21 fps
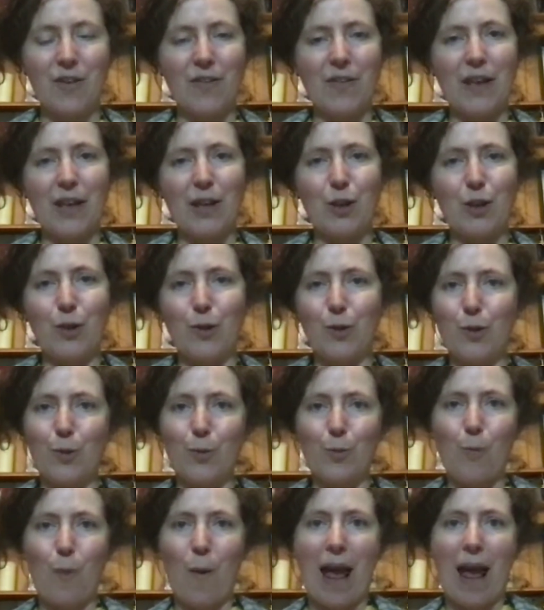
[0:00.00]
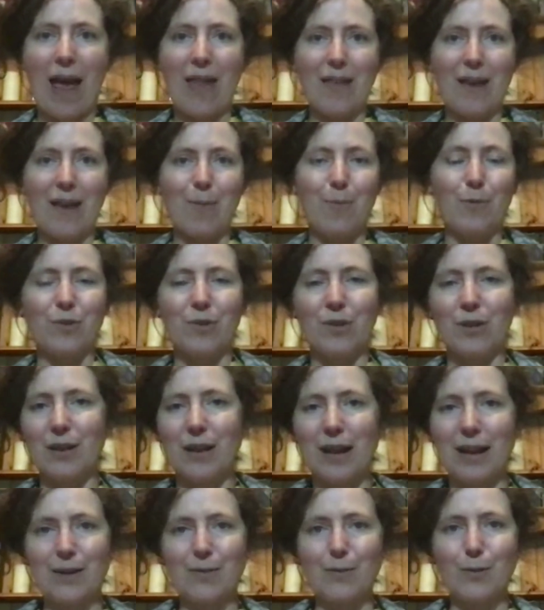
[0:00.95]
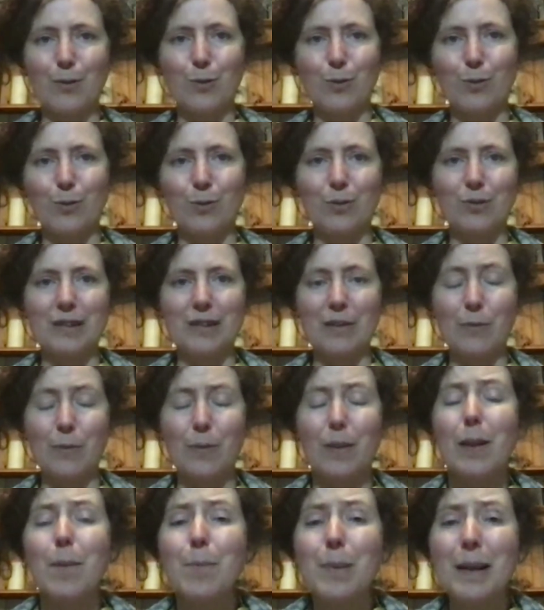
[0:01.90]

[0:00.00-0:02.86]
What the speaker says: and then you could wear the emerald and kind of adorn yourself with it.